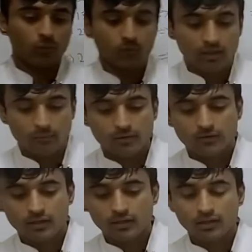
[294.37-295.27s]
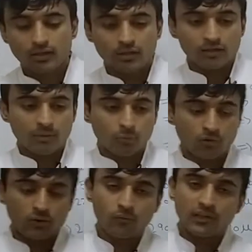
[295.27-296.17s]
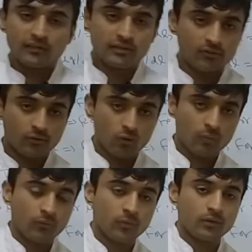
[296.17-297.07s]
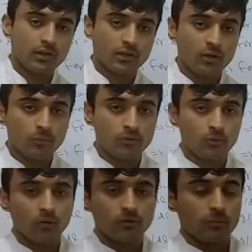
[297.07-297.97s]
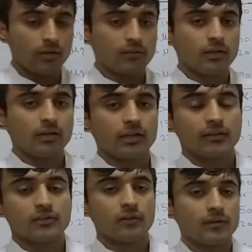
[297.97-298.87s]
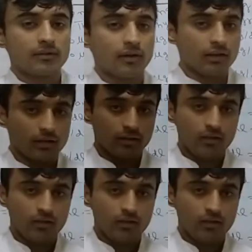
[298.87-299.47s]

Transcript: So what happens that the production of TSH is normal from the anterior pituitary, which means that TSH levels are high,